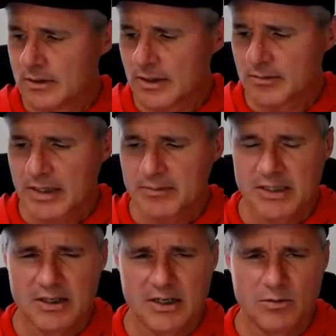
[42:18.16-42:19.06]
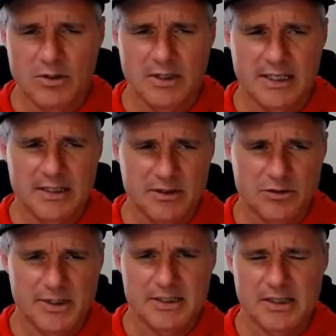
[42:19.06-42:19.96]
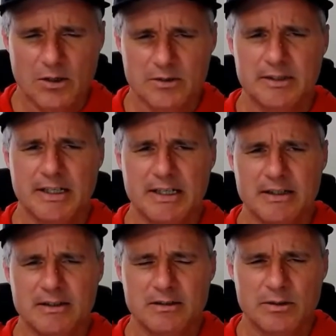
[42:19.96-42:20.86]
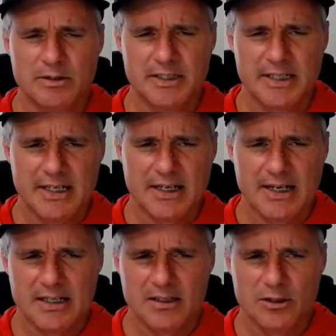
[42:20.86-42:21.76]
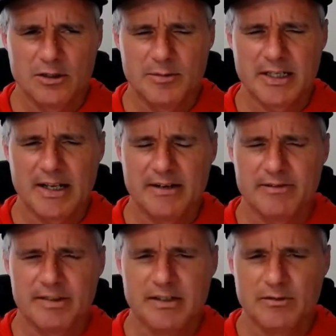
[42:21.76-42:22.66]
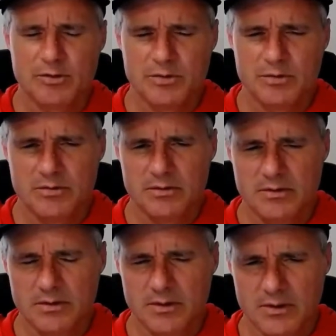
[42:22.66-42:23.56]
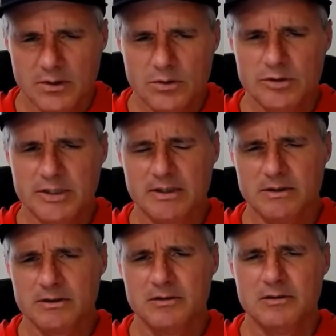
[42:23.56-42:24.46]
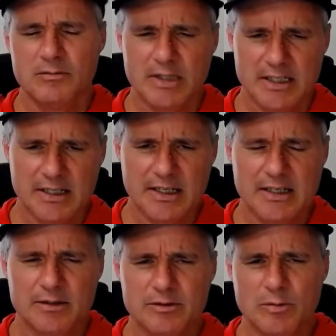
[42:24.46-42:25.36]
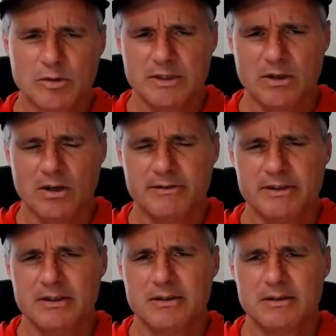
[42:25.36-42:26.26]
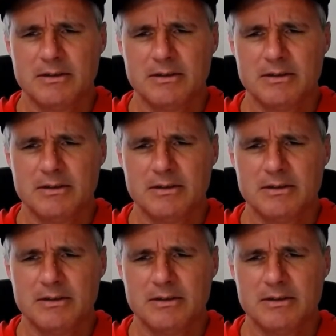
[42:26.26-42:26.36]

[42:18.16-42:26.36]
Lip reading: Sometimes like in this race, I alternated. During the day, I had a little bit of caffeine through goo gels, but at night, it was mostly coffee.